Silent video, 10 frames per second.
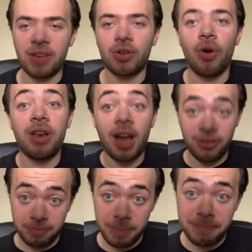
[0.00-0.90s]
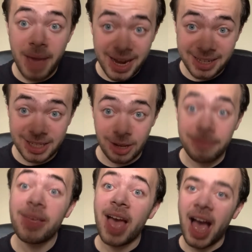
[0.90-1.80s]
they've got enough
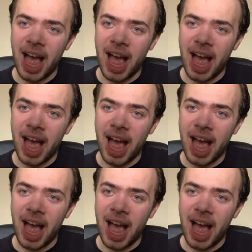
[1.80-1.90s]
momentum